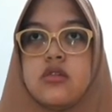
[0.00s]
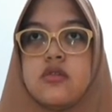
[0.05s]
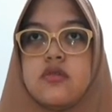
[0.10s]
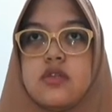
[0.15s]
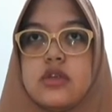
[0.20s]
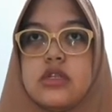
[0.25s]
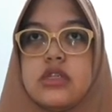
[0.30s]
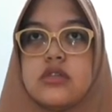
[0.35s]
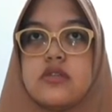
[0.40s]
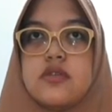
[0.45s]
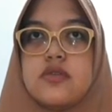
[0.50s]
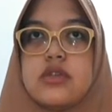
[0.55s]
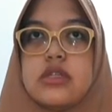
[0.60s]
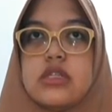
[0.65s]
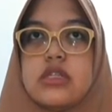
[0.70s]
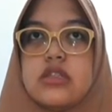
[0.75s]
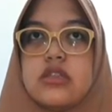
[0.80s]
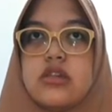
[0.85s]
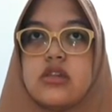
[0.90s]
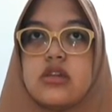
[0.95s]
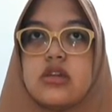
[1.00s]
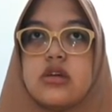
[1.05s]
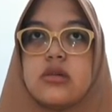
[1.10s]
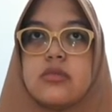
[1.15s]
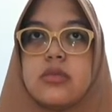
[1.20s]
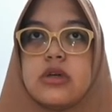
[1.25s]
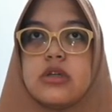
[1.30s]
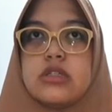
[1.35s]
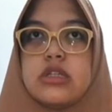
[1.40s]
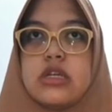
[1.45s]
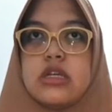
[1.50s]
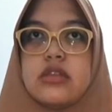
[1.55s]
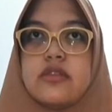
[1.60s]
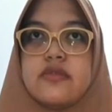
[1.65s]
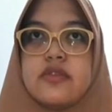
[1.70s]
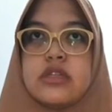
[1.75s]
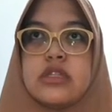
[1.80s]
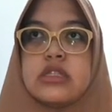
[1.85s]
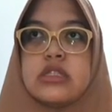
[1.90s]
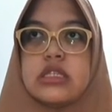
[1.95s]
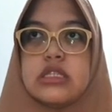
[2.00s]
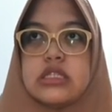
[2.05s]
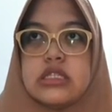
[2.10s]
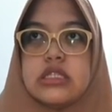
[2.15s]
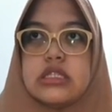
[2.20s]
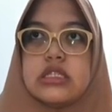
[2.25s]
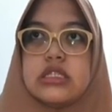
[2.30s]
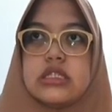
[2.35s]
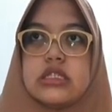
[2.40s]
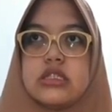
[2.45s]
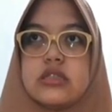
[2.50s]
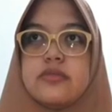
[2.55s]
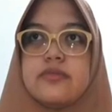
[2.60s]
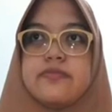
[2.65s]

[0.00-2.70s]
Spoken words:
First, we will talk about advantages.